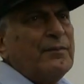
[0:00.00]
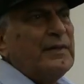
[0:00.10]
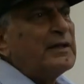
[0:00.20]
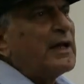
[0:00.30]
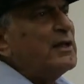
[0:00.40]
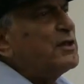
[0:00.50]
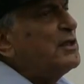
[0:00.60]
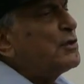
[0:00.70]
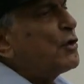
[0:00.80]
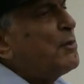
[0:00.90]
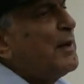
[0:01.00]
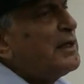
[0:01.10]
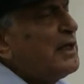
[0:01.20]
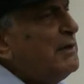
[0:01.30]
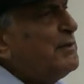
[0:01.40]
The attention is
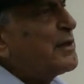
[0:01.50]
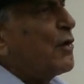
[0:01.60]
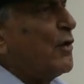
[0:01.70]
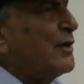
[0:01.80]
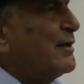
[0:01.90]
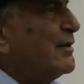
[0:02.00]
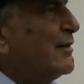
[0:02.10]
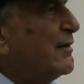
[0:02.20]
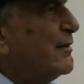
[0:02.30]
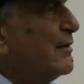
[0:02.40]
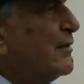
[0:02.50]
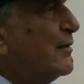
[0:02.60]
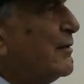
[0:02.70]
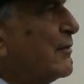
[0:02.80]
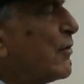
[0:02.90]
automatically withdrawn
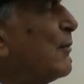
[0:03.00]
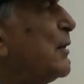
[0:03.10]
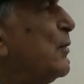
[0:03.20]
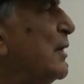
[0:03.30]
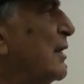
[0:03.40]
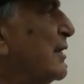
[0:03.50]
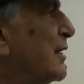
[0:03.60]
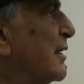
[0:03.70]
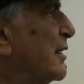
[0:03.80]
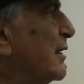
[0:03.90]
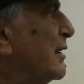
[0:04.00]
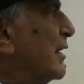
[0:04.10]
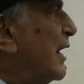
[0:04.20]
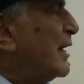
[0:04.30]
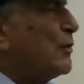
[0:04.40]
from the world
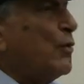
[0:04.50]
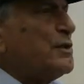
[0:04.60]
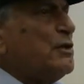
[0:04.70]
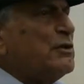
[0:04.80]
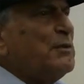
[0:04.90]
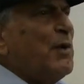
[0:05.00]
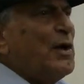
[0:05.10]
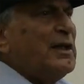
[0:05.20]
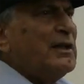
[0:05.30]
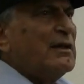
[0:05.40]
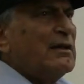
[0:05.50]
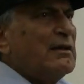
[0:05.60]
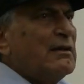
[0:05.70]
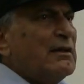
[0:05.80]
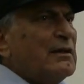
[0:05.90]
and goes into the body.
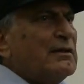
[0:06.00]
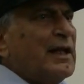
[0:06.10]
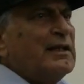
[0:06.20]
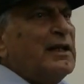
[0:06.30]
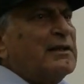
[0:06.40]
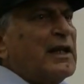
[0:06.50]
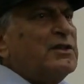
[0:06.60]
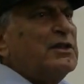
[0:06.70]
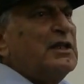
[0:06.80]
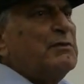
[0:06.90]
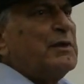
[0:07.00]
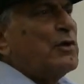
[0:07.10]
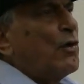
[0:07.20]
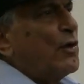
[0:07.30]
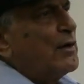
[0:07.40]
Then the attention is
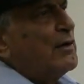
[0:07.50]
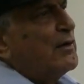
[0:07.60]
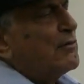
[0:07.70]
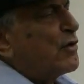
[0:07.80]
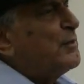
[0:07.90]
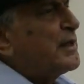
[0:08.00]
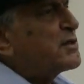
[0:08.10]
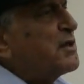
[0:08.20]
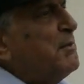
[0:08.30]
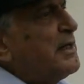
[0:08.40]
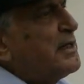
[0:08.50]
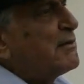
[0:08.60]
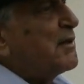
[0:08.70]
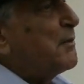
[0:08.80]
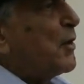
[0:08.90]
withdrawn from the extremities
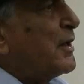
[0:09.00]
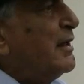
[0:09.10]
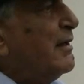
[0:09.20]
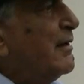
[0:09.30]
of the body.